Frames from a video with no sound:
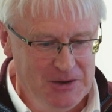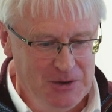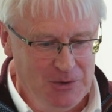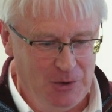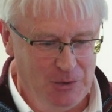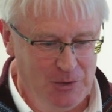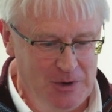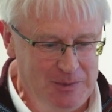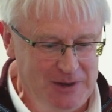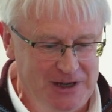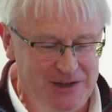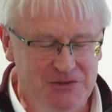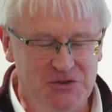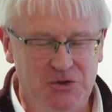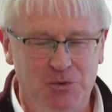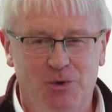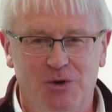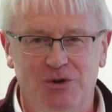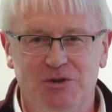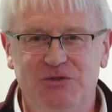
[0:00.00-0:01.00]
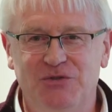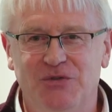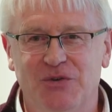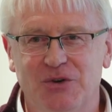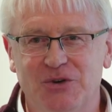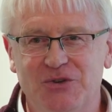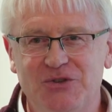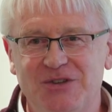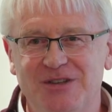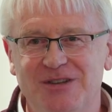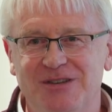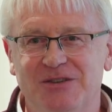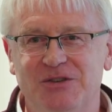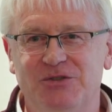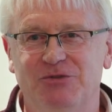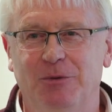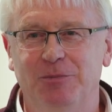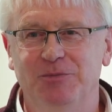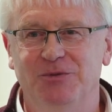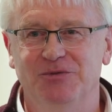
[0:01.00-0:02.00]
what we believe is the world's first
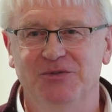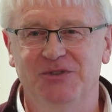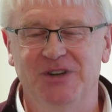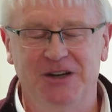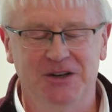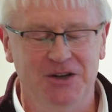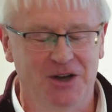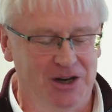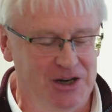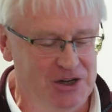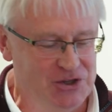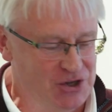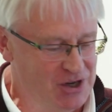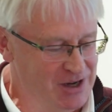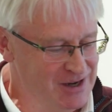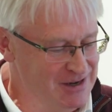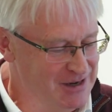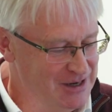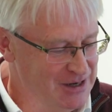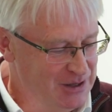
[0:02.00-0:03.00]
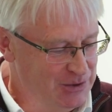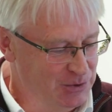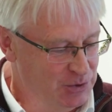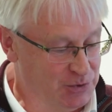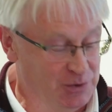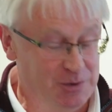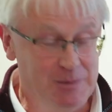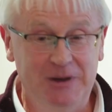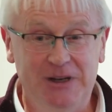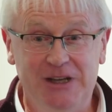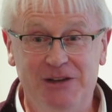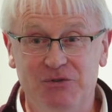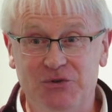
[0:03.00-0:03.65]
disruptive technology, which we believe is